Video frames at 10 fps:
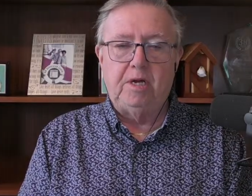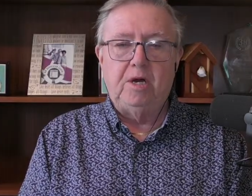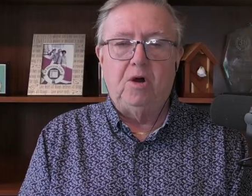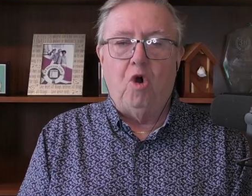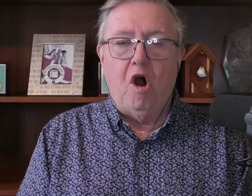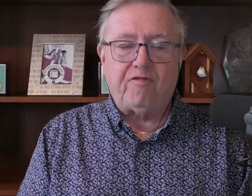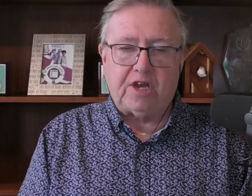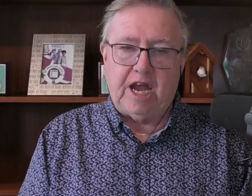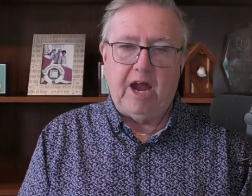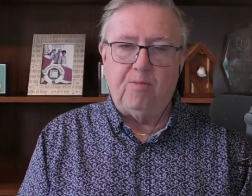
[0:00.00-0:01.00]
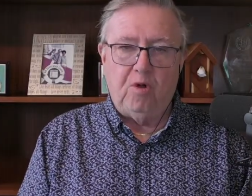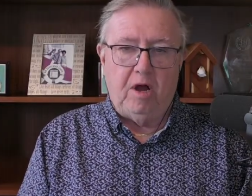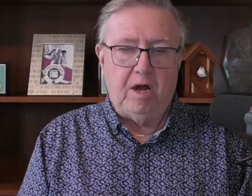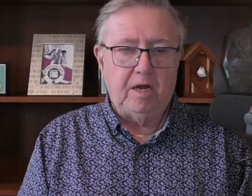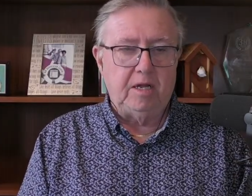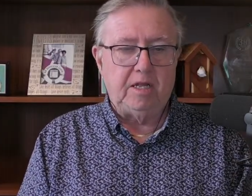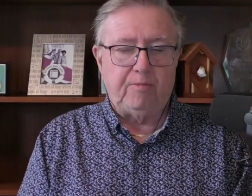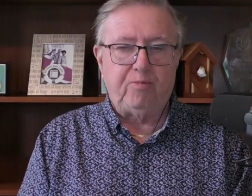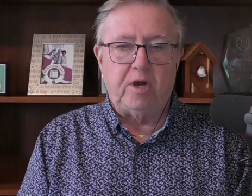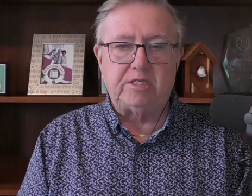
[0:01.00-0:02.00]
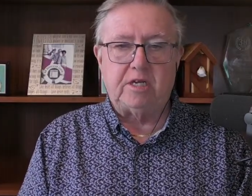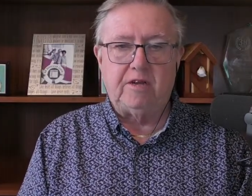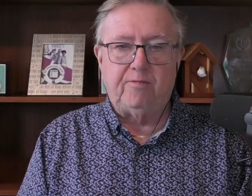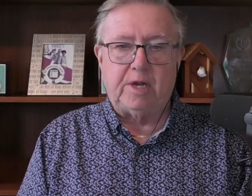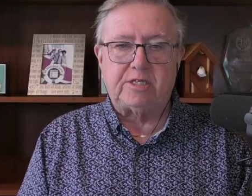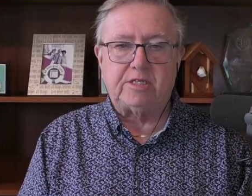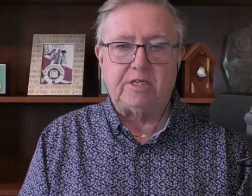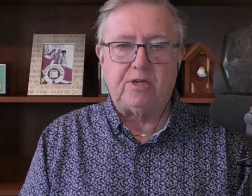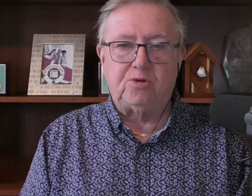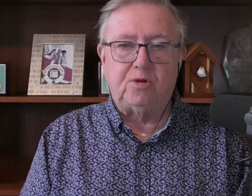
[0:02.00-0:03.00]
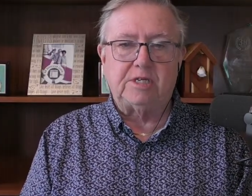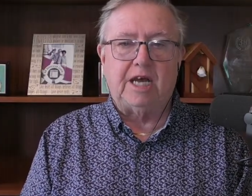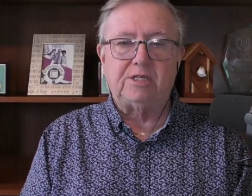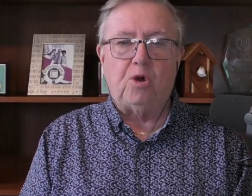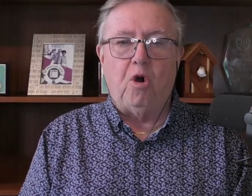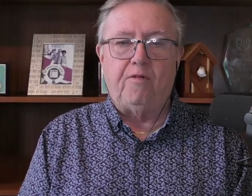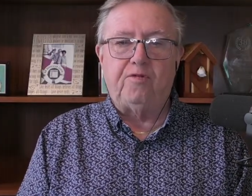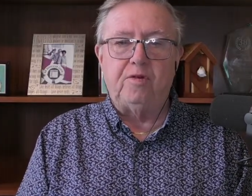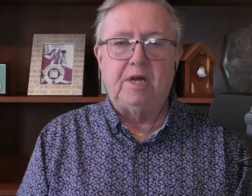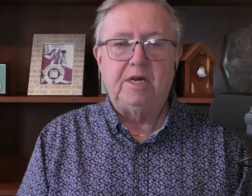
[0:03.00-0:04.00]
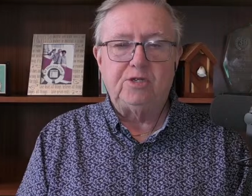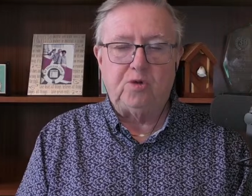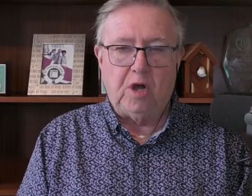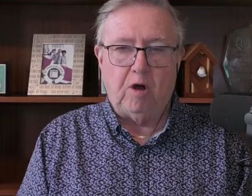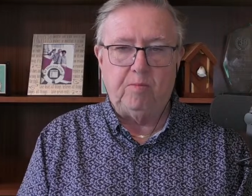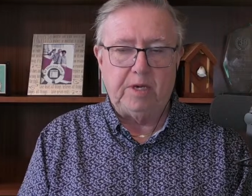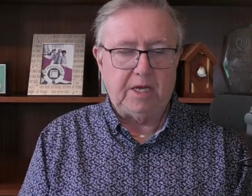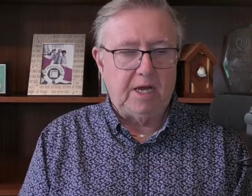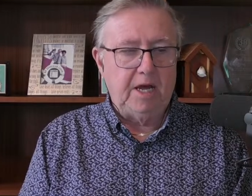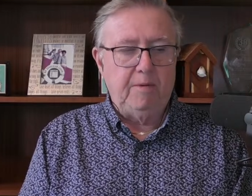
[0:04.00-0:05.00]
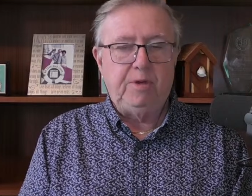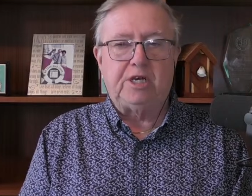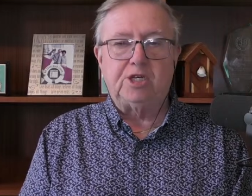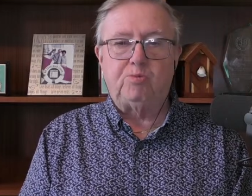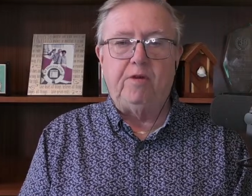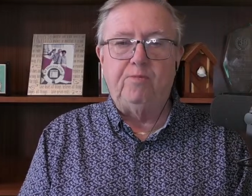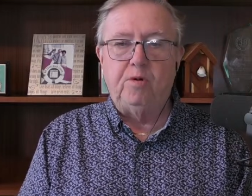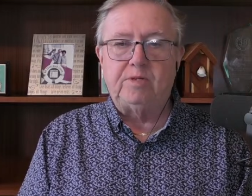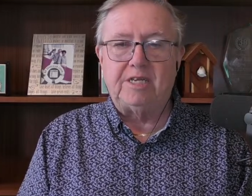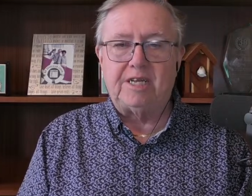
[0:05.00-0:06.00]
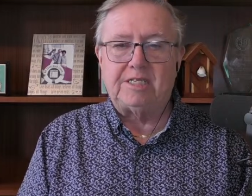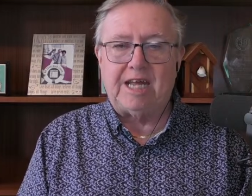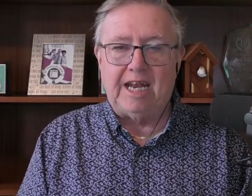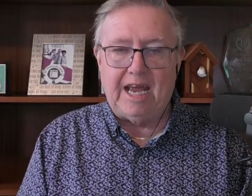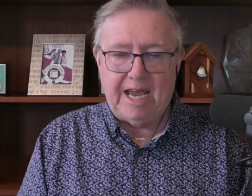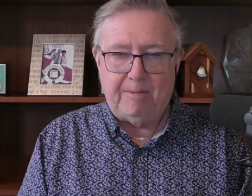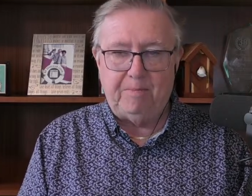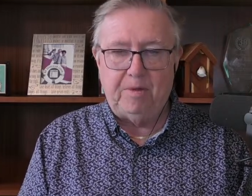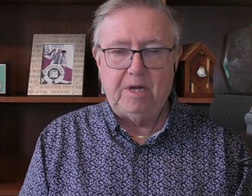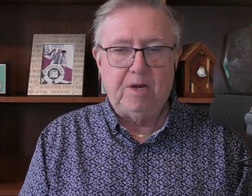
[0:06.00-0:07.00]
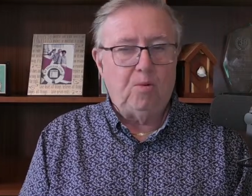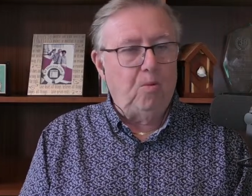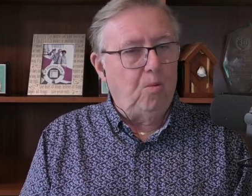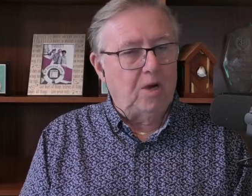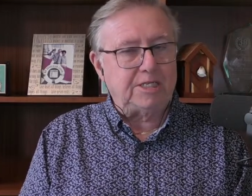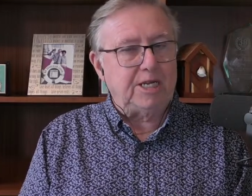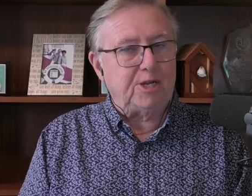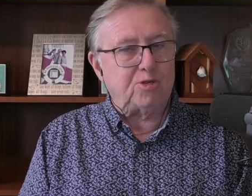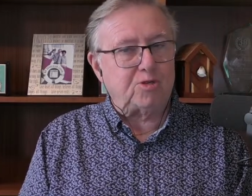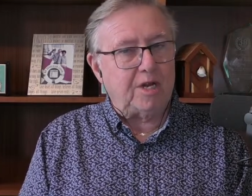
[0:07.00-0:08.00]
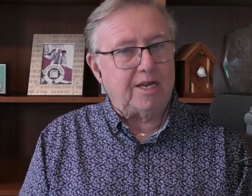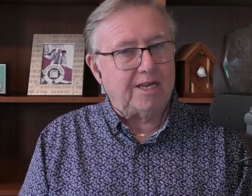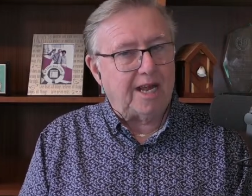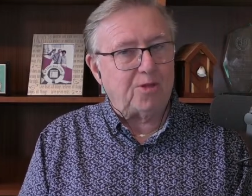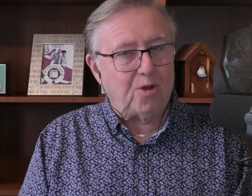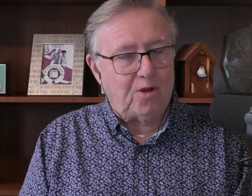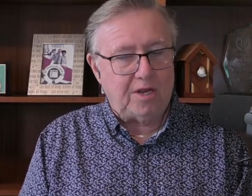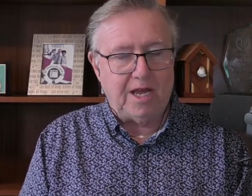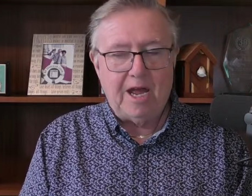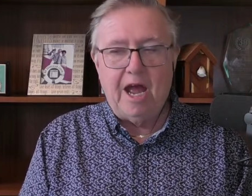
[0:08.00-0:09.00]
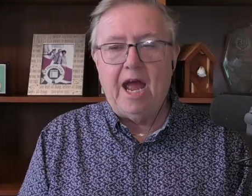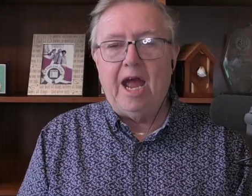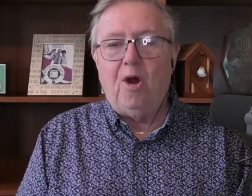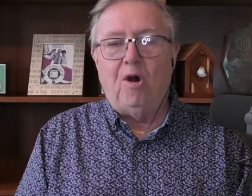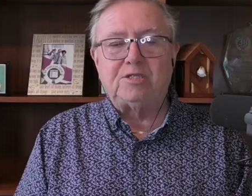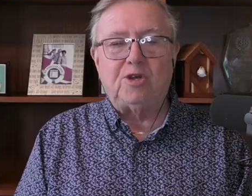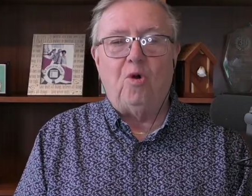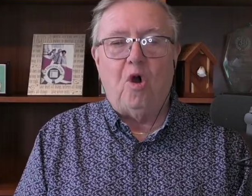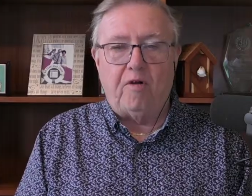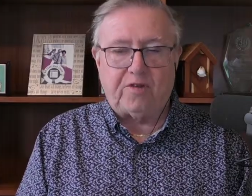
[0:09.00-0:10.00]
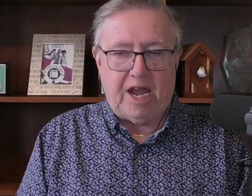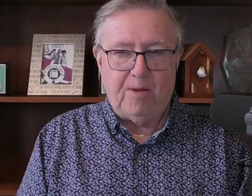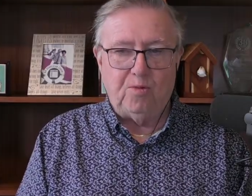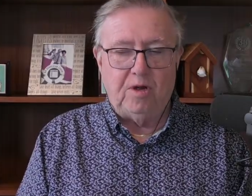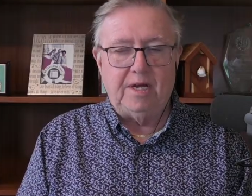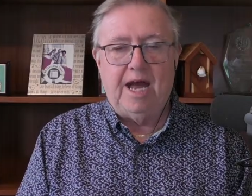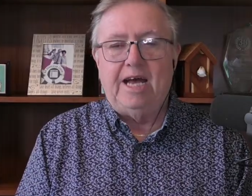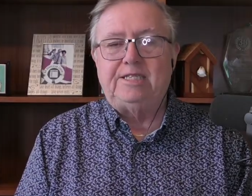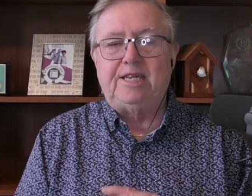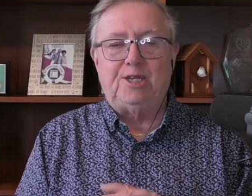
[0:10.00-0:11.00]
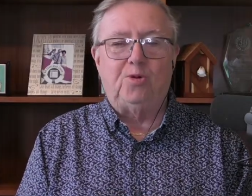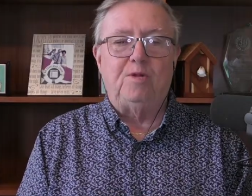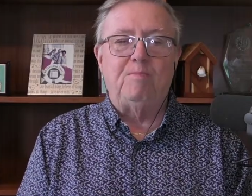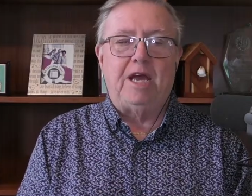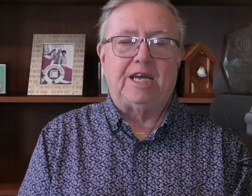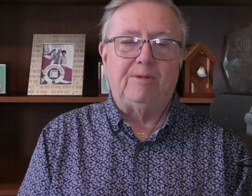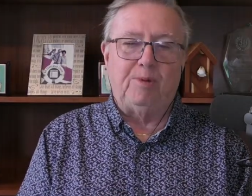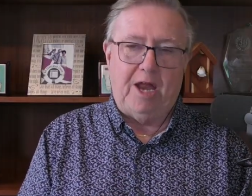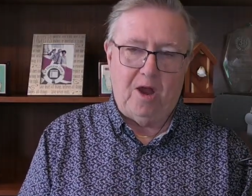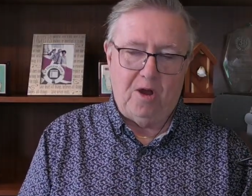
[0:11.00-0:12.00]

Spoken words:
Off camera, the president of Best Sea Tours has offered to help me because we've moved it to 10 a.m. Wasn't interested at 8:30. Also off camera, has to do with makeup and hair.